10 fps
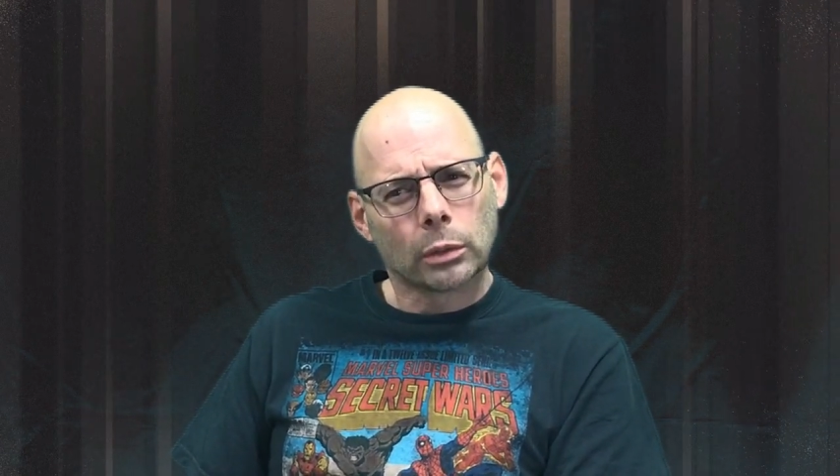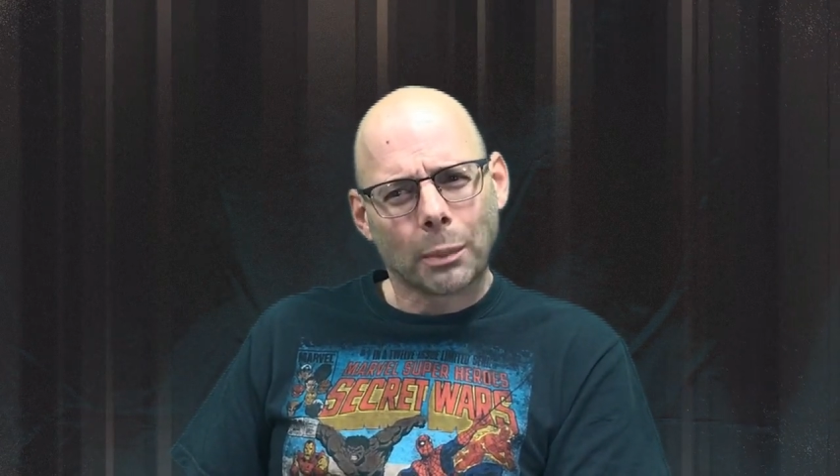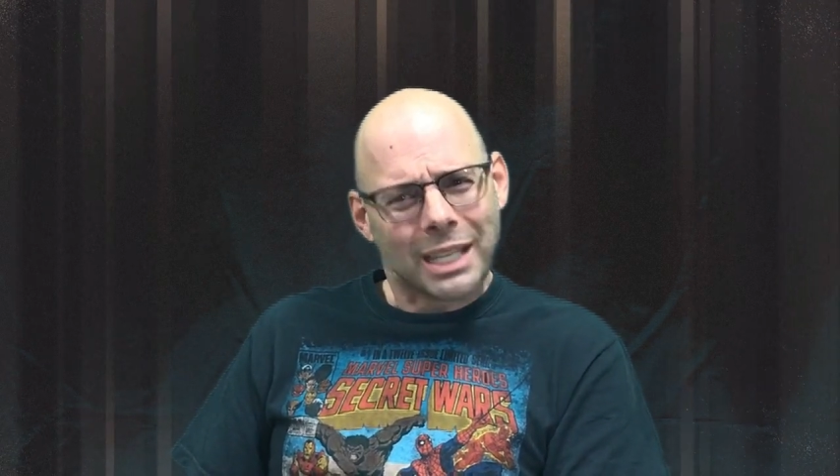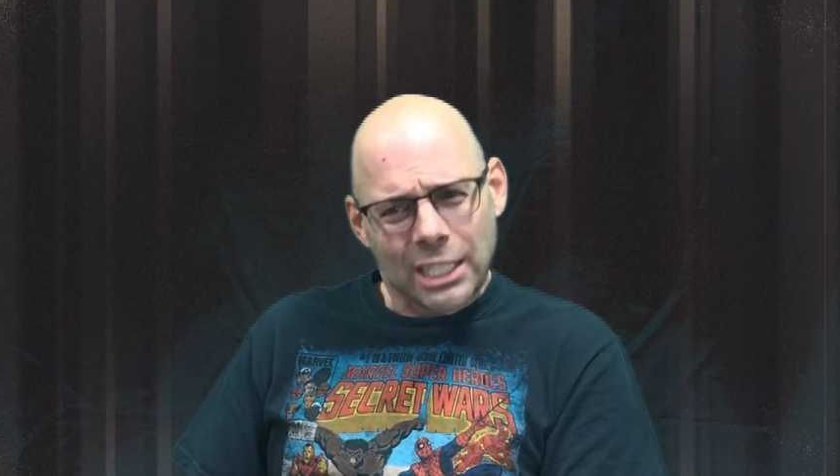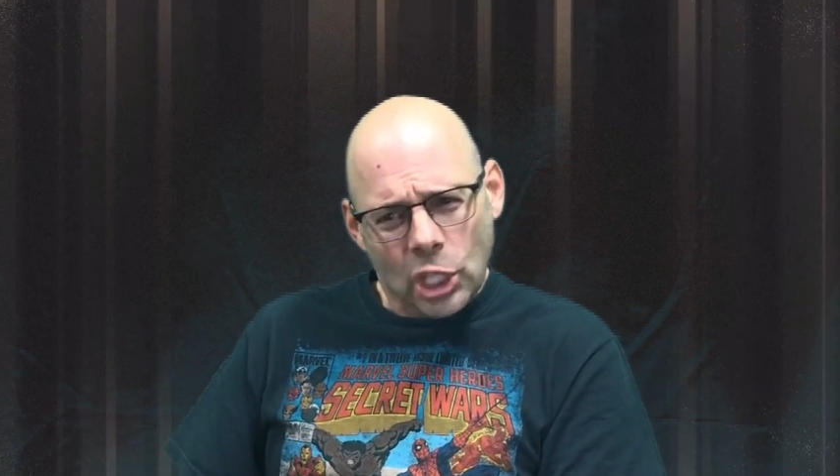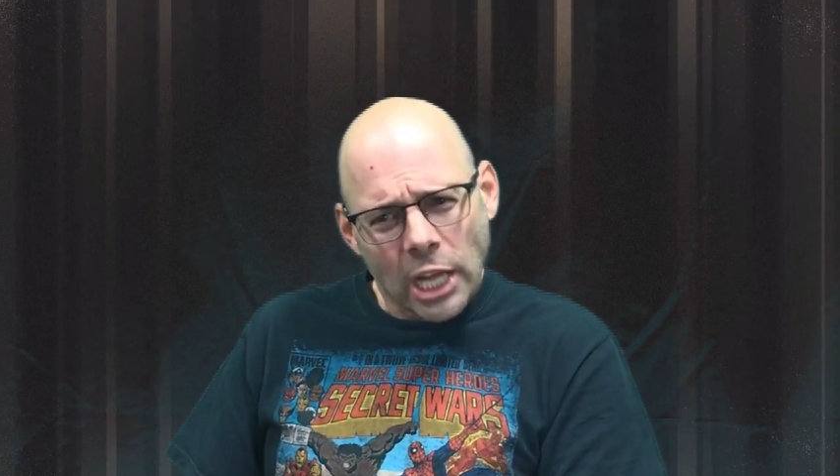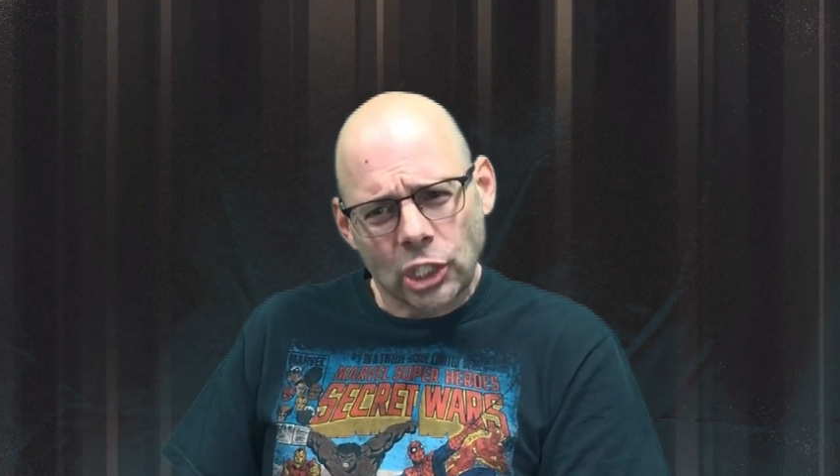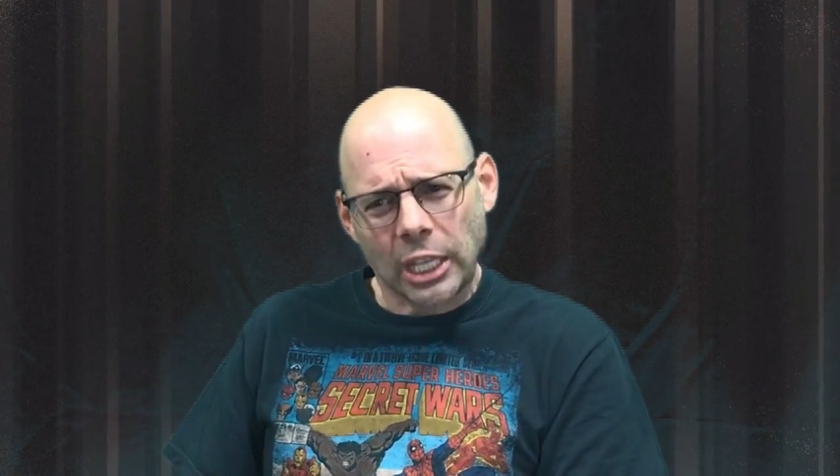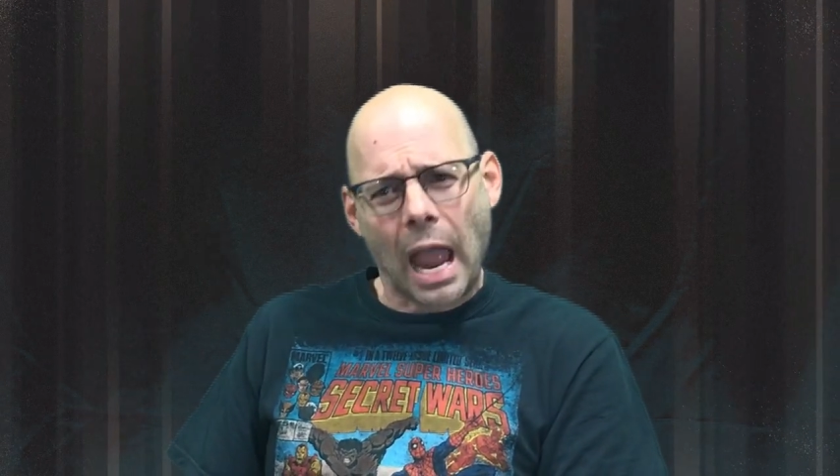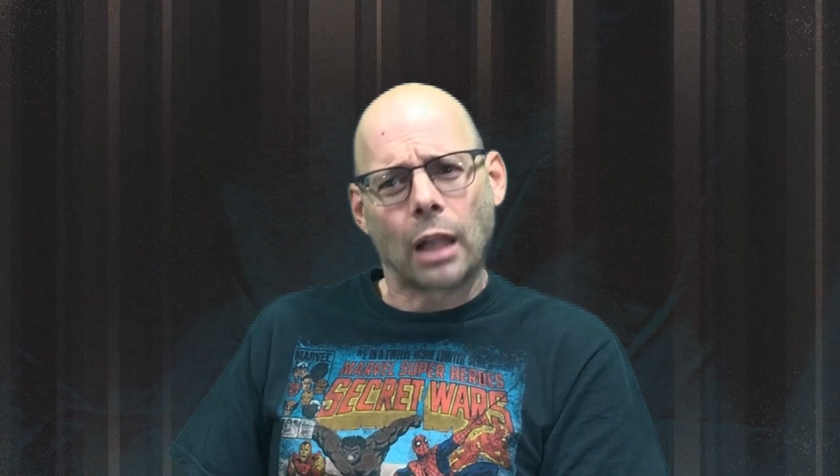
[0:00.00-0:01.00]
I mean, he changed
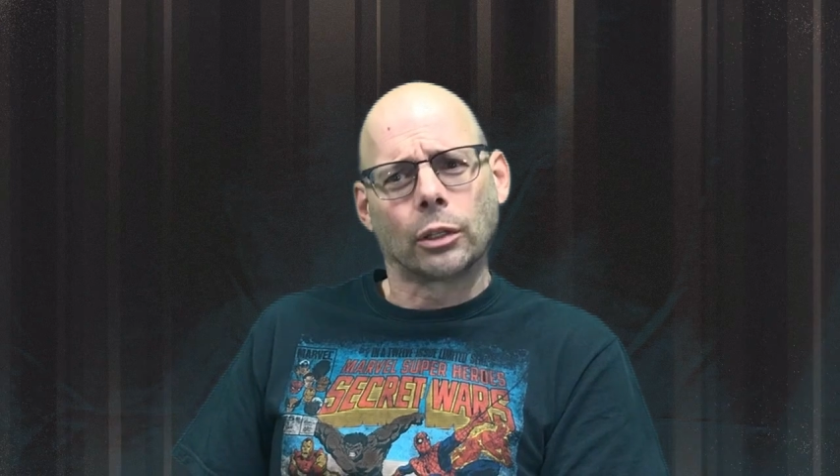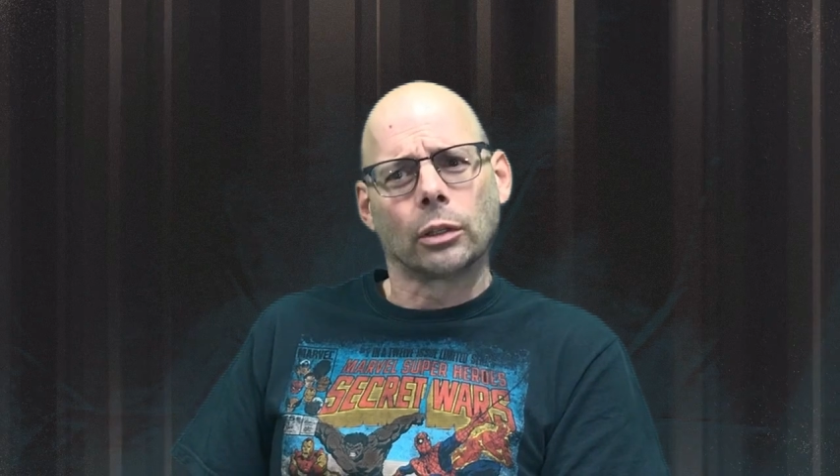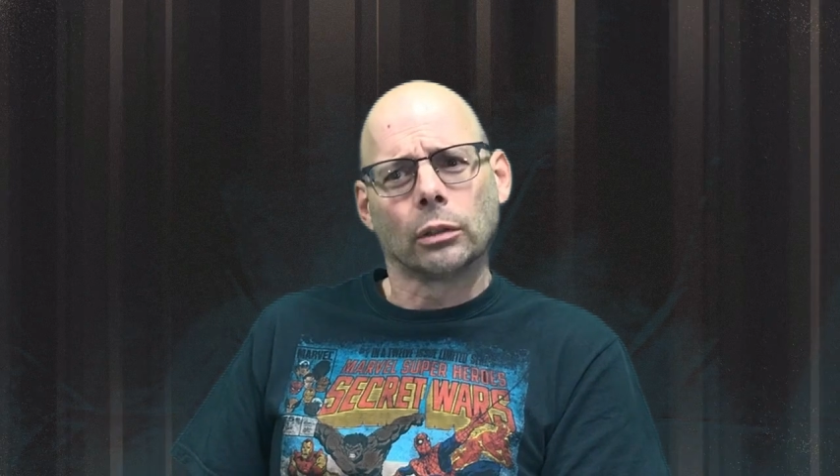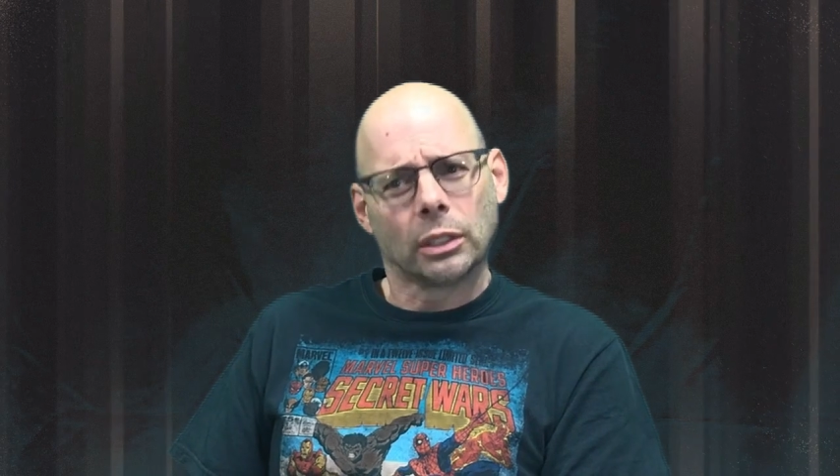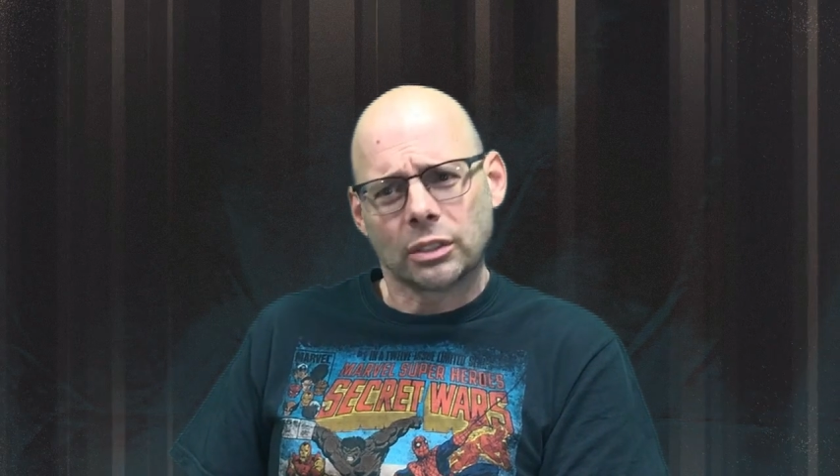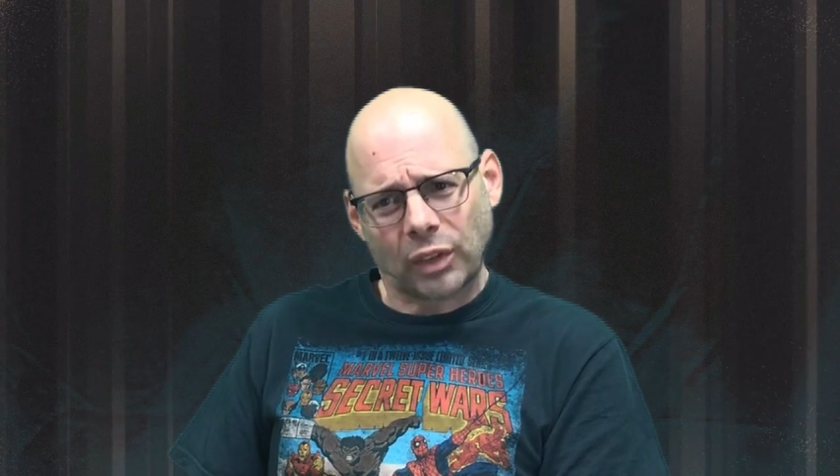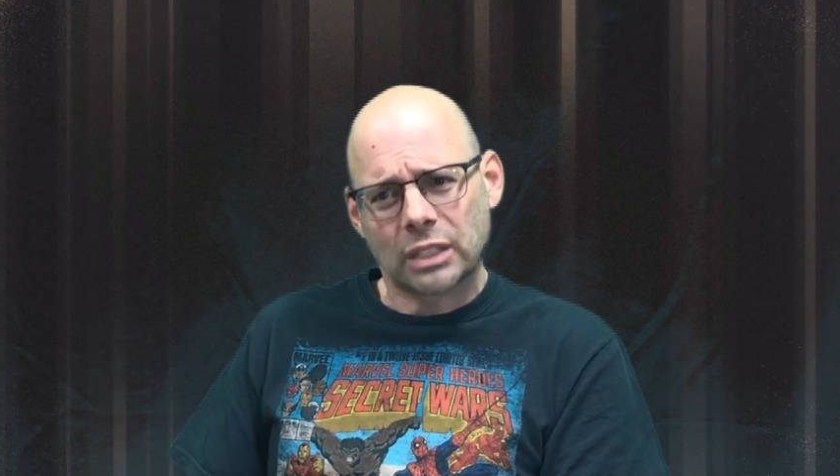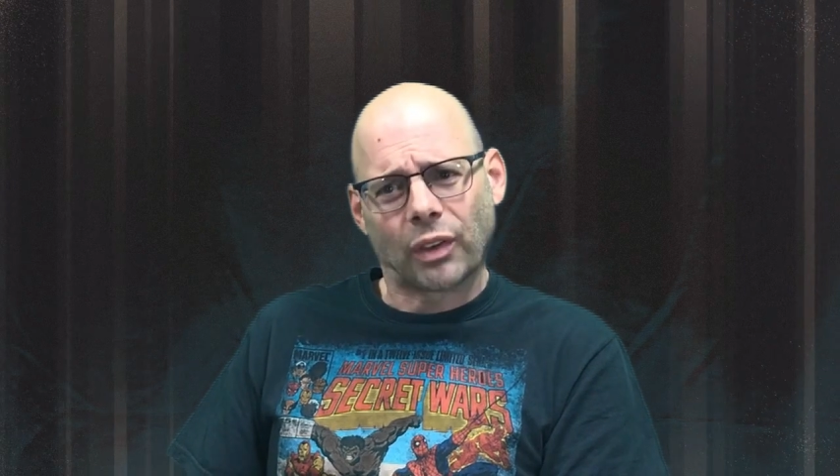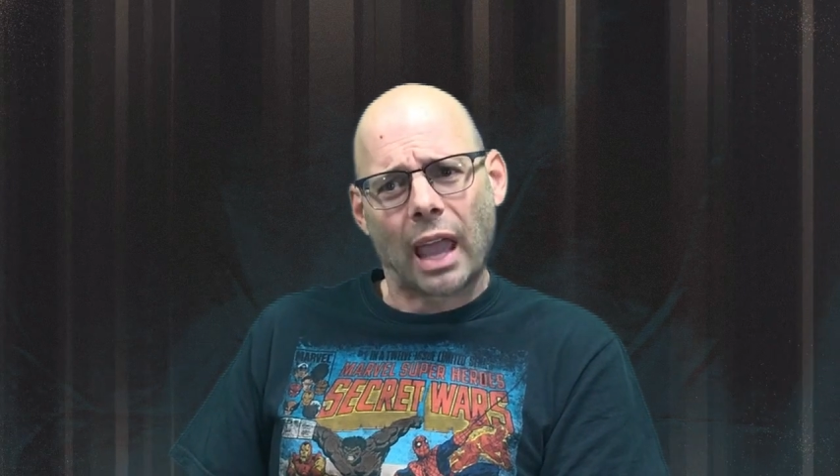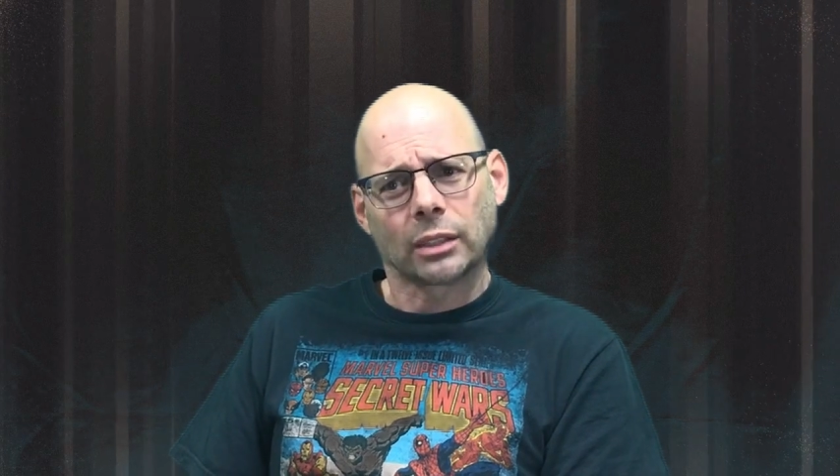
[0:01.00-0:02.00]
the calendar. Let's
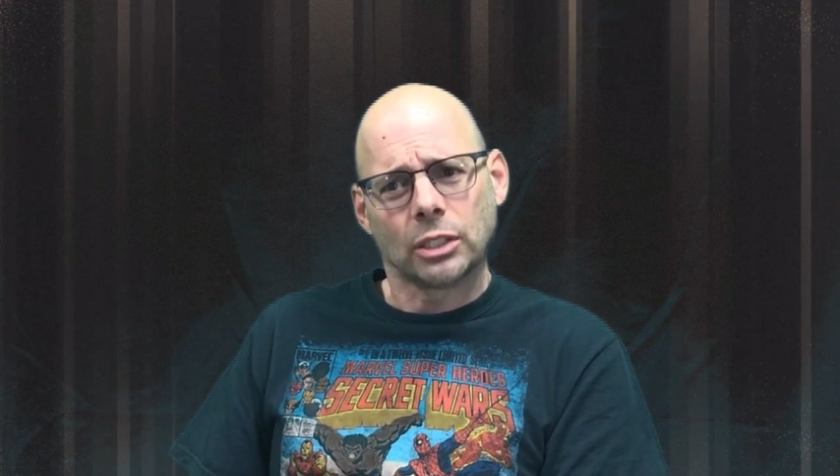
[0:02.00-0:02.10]
face facts.